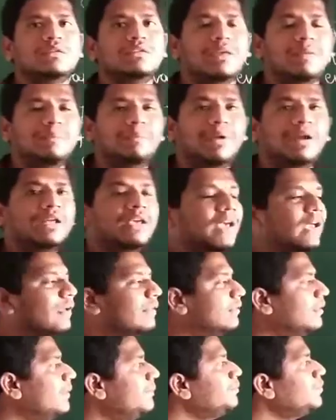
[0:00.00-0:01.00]
Simple
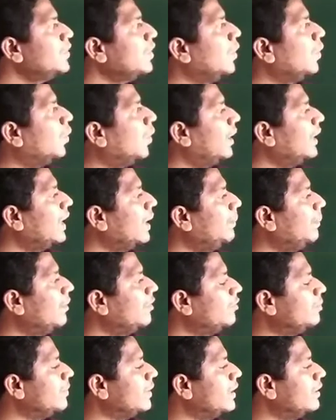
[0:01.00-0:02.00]
case, what
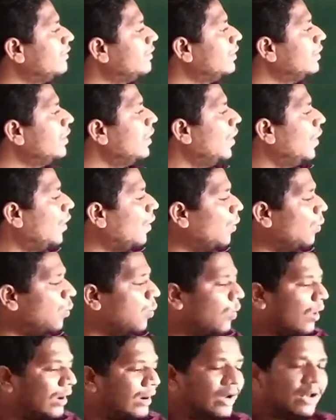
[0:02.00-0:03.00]
happens means,
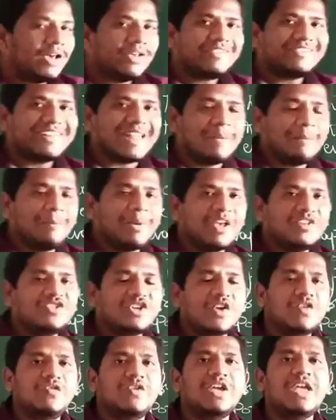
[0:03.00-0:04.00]
what does
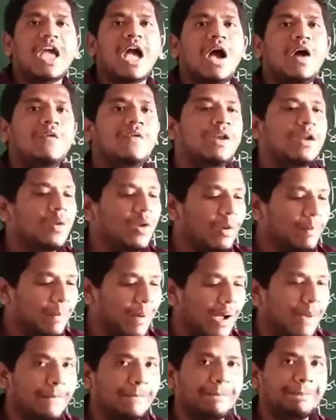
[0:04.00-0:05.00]
temperature we have in our
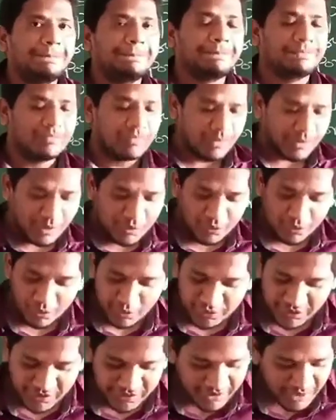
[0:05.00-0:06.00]
palm?
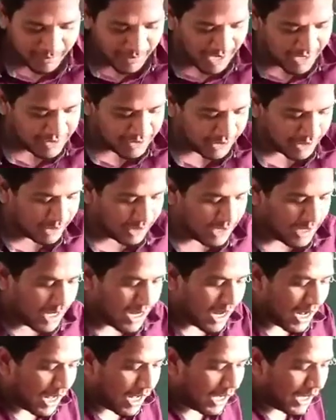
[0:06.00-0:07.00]
So just
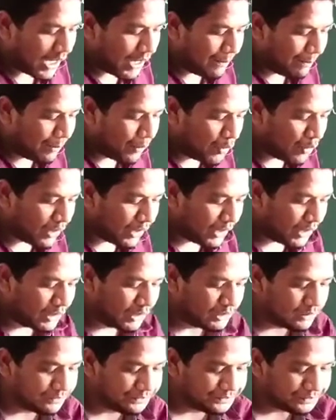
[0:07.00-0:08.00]
imagine, I am pouring
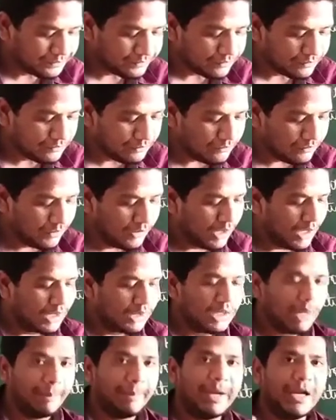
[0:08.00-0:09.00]

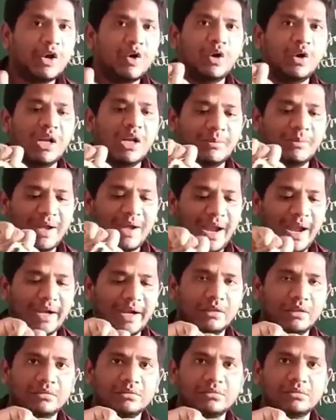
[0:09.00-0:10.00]
the petrol in my
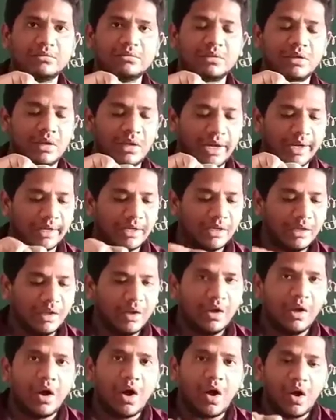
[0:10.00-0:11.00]
hand,
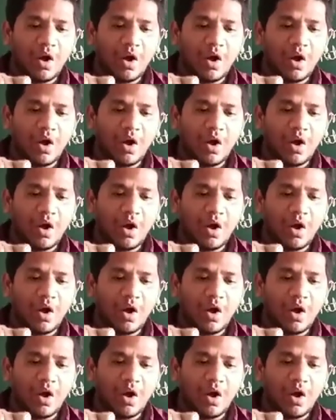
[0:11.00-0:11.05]
right?